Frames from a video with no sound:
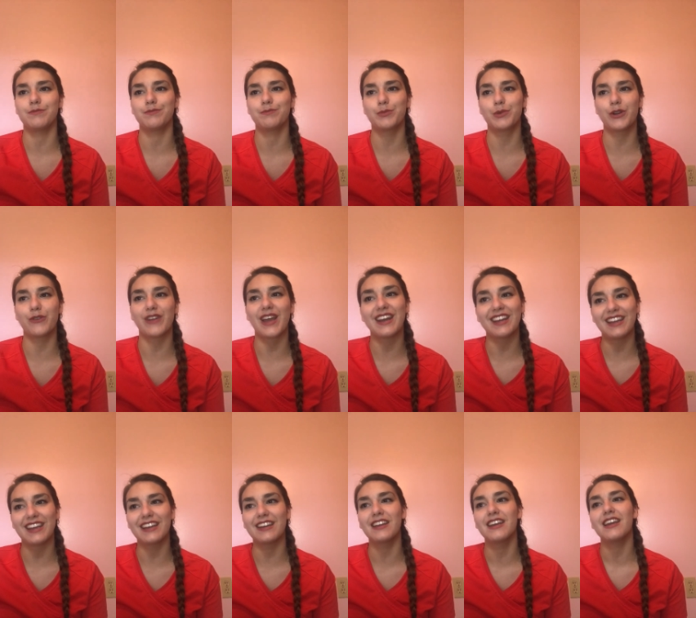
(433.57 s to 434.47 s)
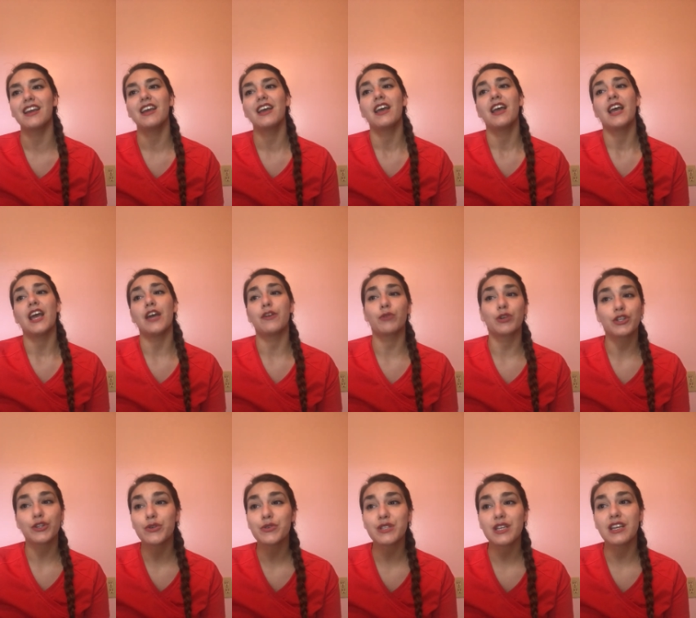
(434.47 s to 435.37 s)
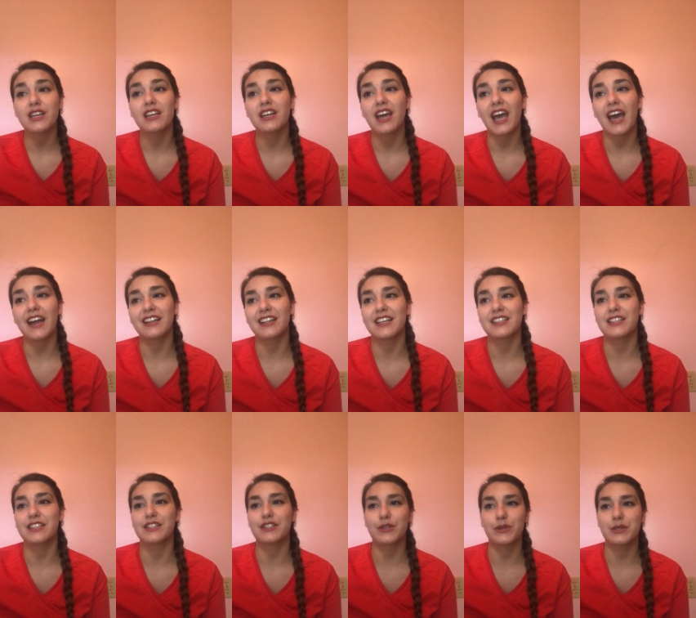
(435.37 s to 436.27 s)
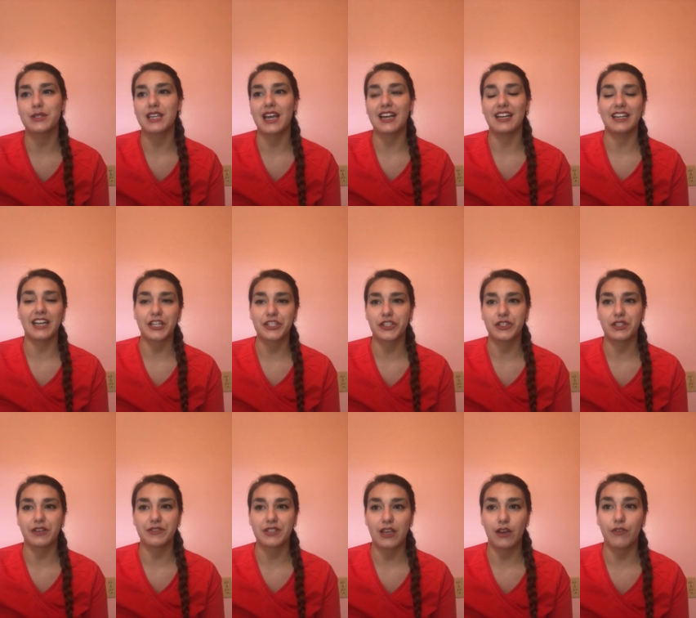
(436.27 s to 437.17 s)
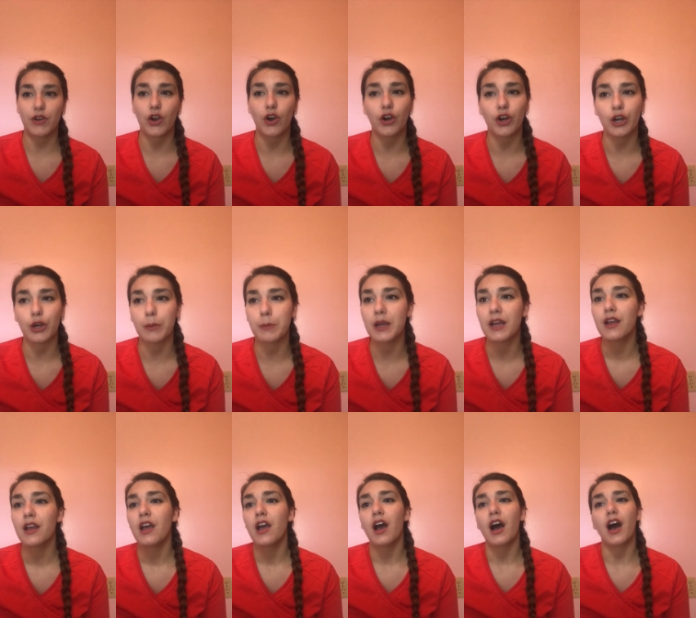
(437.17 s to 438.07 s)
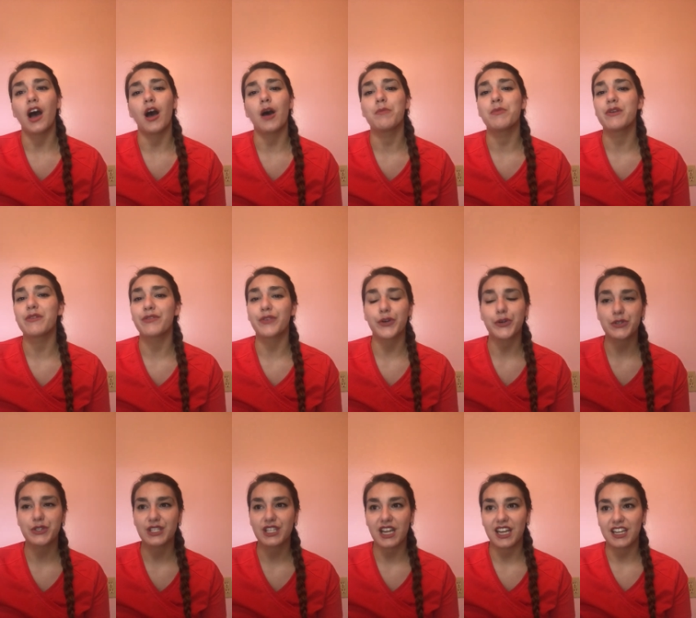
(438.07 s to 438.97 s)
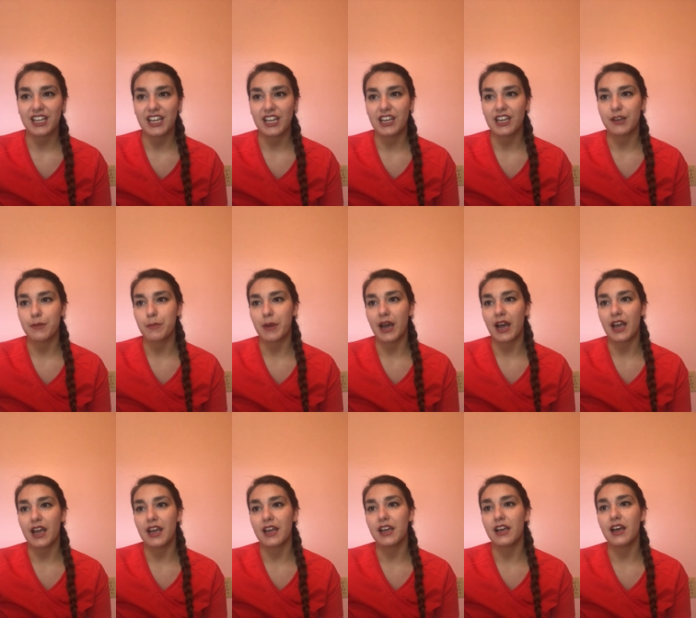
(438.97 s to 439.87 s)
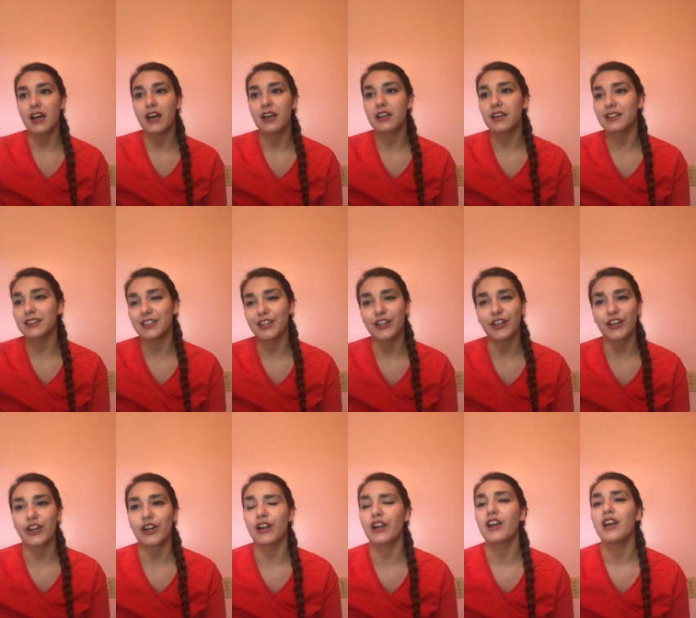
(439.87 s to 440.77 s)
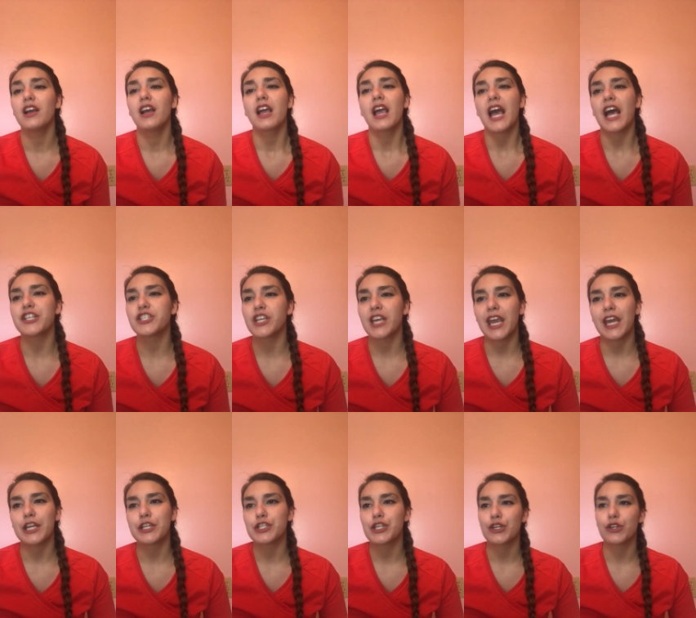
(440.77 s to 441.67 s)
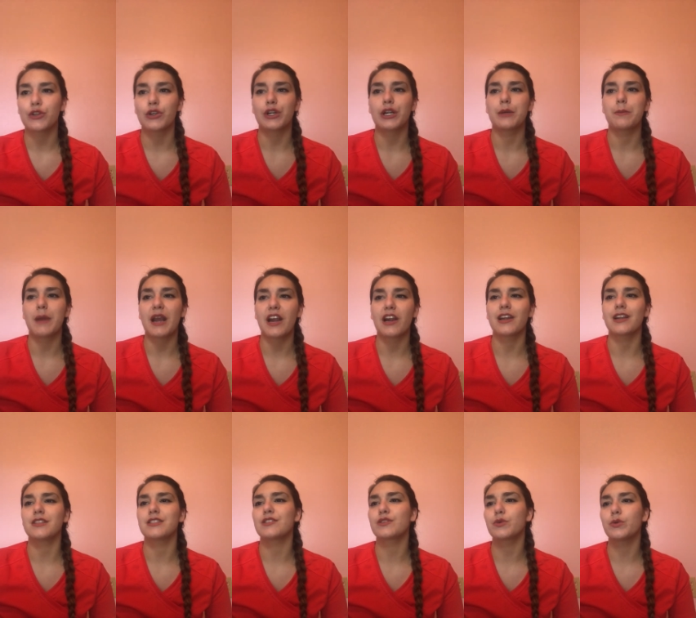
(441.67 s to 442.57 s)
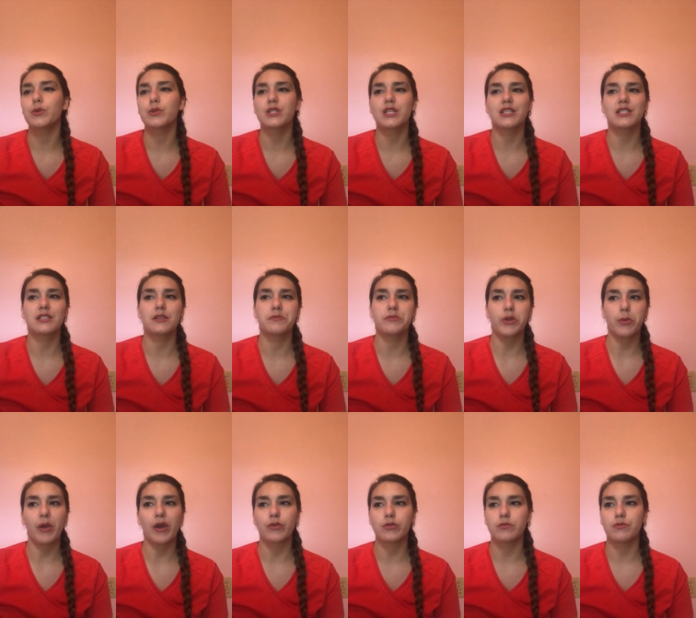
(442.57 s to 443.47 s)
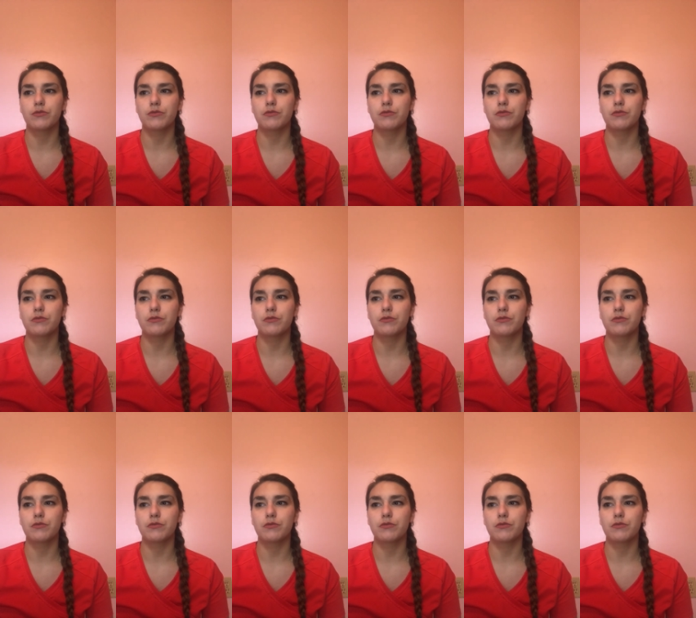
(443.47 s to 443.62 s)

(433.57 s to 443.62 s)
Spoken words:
preventing and reducing adolescent suicide and actions of self-harm. The first study by Kalir, educating children and parents, school systems about